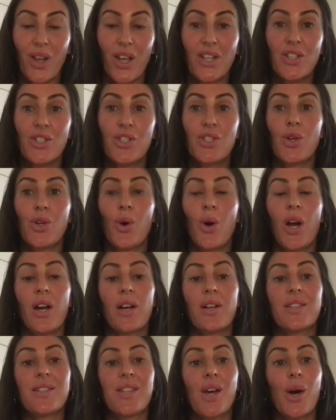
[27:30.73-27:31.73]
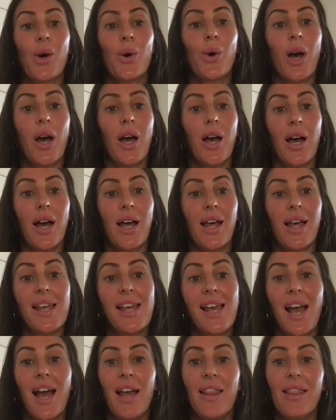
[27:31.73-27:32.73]
Sure. So
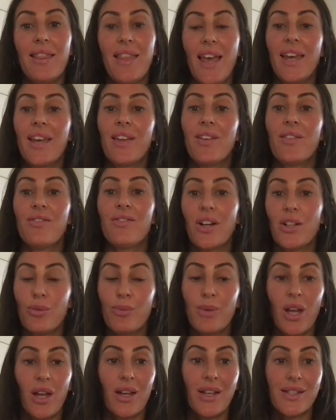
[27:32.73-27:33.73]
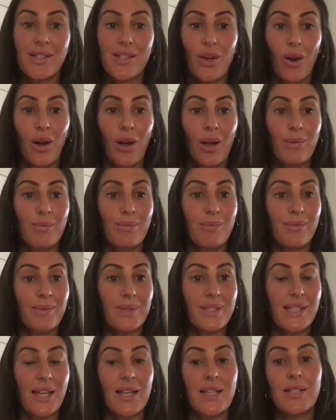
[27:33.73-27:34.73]
they can follow me on Instagram,
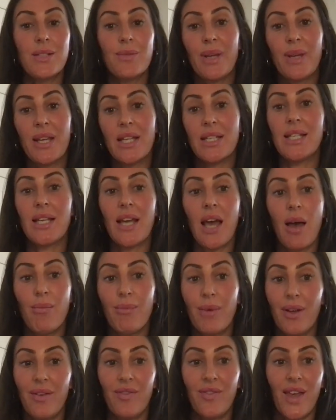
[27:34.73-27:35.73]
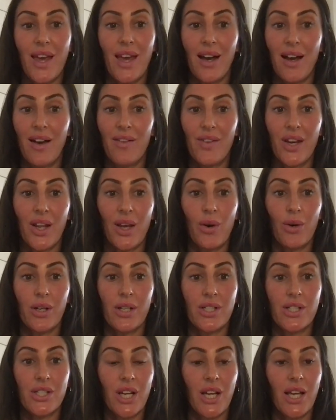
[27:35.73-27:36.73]
send me a DM if they have any
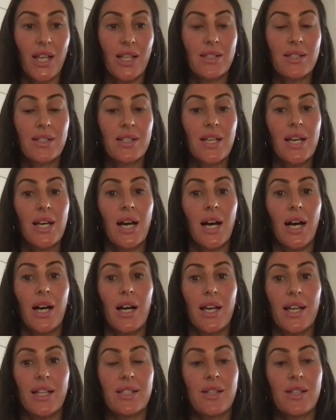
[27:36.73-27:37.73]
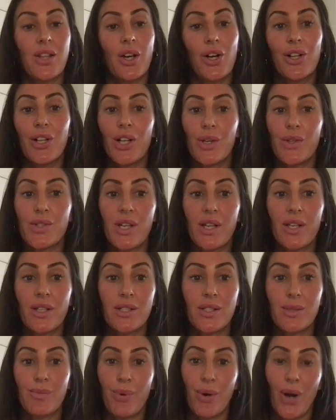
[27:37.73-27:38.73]
questions. It's the
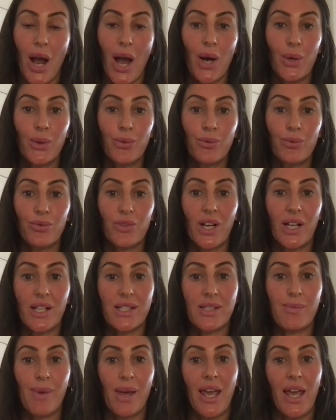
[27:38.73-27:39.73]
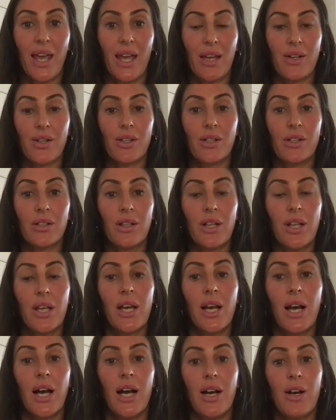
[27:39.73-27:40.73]
Closings Pro. That's my handle.
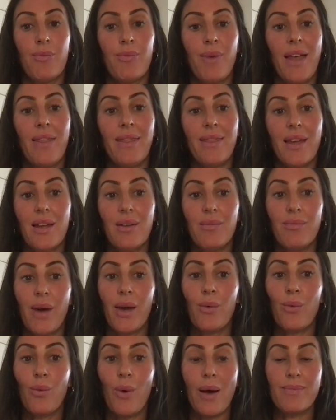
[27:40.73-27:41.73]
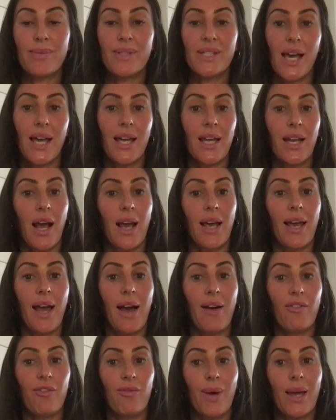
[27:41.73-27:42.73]
And then my website, I
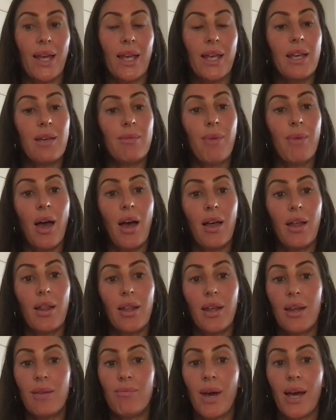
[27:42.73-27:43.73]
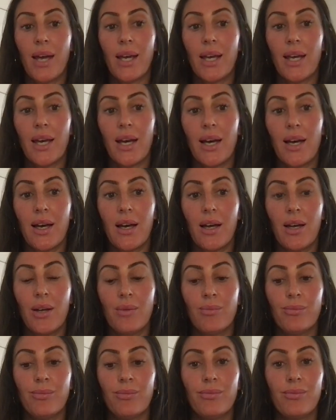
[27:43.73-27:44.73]
have my email
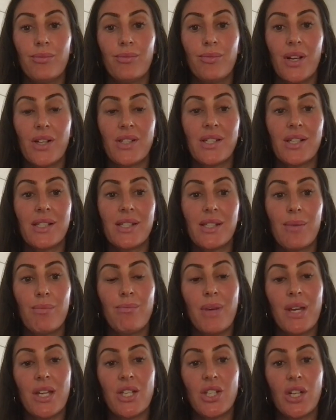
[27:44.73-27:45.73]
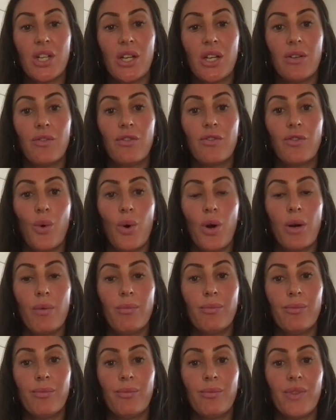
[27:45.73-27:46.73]
and there's a submission
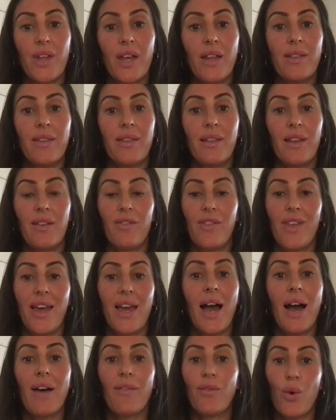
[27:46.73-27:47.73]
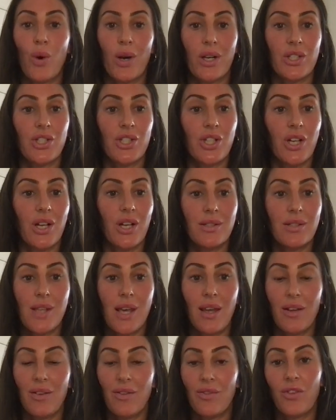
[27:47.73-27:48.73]
form that if they have questions,
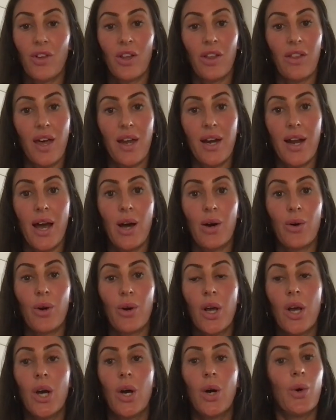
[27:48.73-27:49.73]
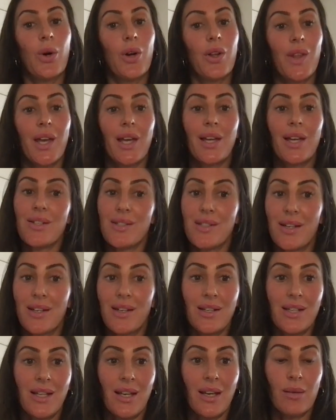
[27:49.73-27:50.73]
they can fill that out, or they can send
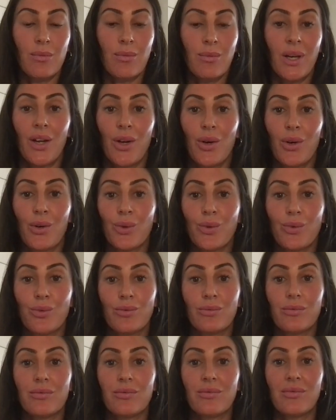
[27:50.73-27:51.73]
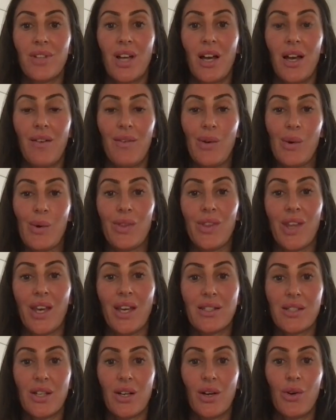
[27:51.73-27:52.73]
a DM. I know not everyone
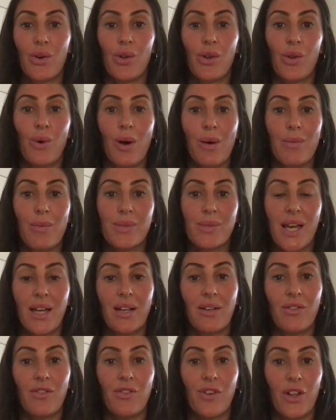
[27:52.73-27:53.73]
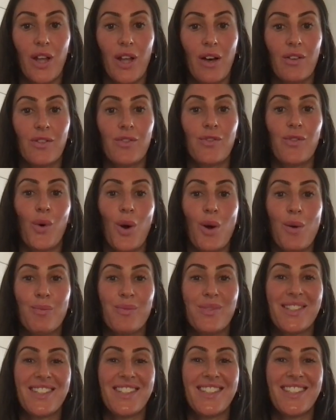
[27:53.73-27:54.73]
likes to go to the website and fill out forms.